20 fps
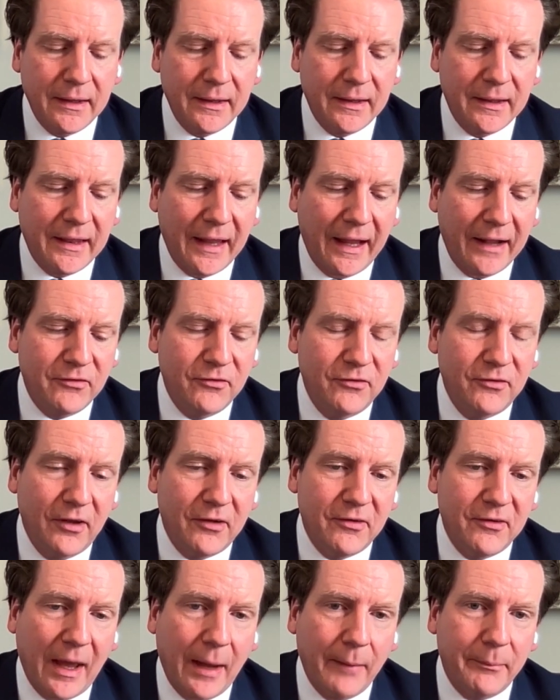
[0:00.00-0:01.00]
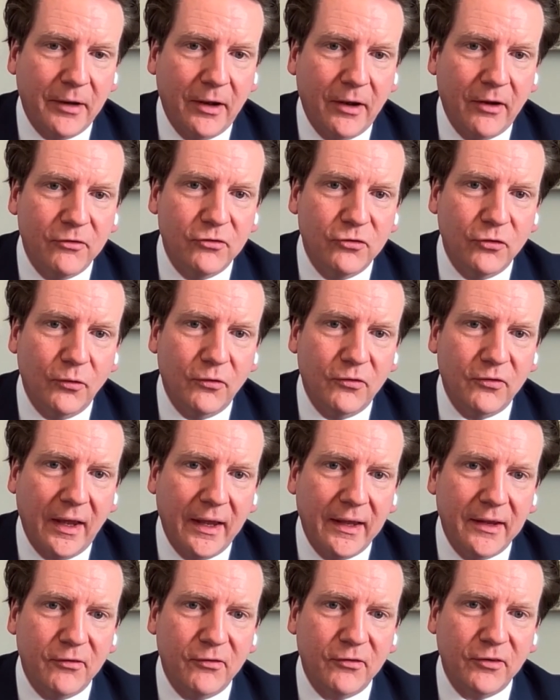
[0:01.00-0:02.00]
that didn't happen. And as you say,
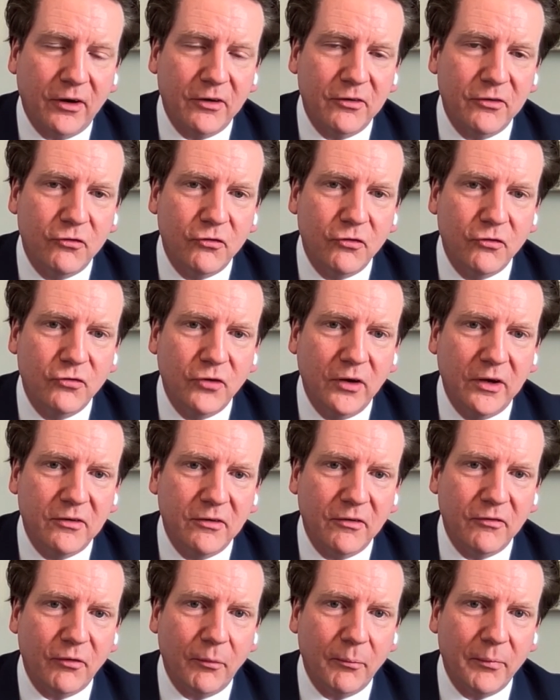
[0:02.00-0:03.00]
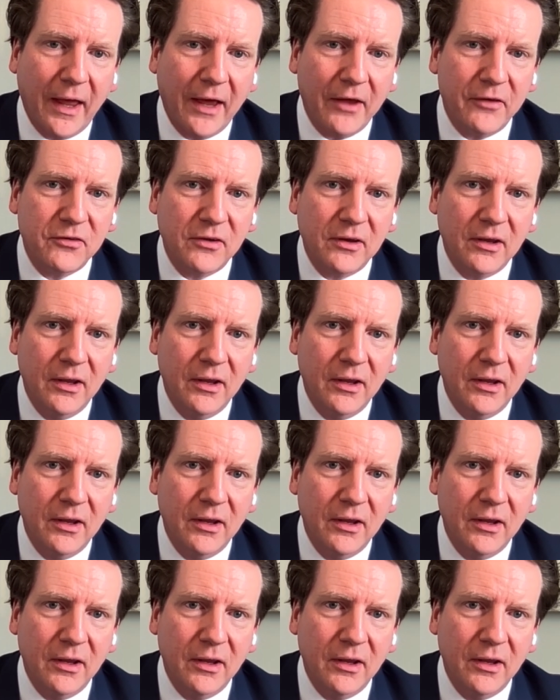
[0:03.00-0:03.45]
he started retreating from that